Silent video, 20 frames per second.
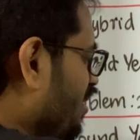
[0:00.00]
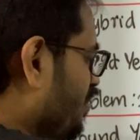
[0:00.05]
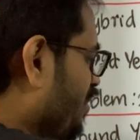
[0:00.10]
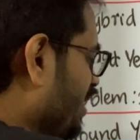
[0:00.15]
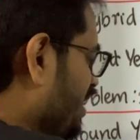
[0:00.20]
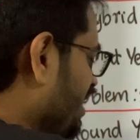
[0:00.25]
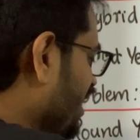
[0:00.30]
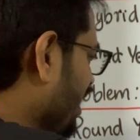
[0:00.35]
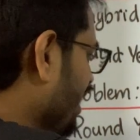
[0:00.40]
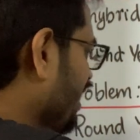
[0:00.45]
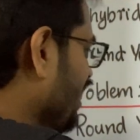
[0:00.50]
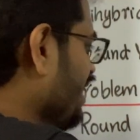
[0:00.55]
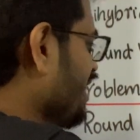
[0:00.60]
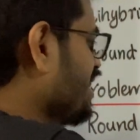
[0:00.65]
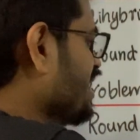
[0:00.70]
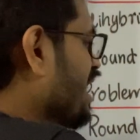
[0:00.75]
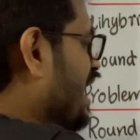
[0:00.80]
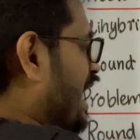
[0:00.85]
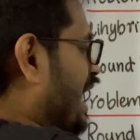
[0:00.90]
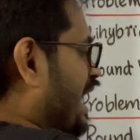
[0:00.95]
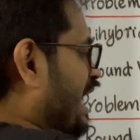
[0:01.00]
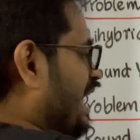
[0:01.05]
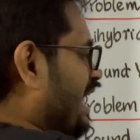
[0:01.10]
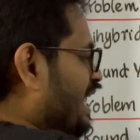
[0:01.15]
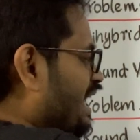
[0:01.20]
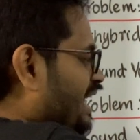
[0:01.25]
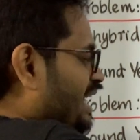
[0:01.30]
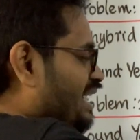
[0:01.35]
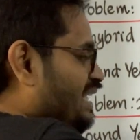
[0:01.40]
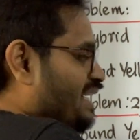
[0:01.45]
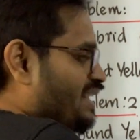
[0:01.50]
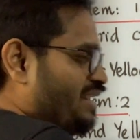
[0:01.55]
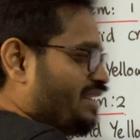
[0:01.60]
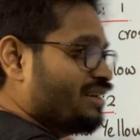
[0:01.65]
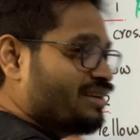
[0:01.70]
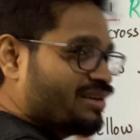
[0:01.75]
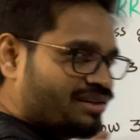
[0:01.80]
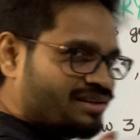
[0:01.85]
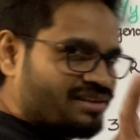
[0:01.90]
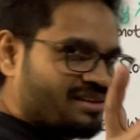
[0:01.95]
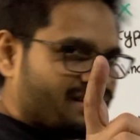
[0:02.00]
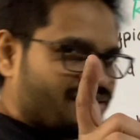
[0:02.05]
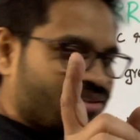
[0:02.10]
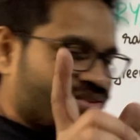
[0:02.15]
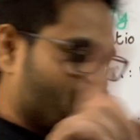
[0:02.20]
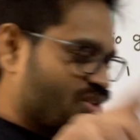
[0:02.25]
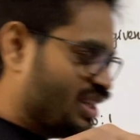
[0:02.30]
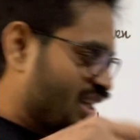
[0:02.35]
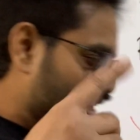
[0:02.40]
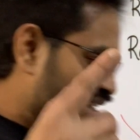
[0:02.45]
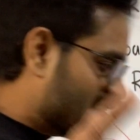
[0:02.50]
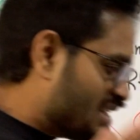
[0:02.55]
but here it is wrinkled green. So there is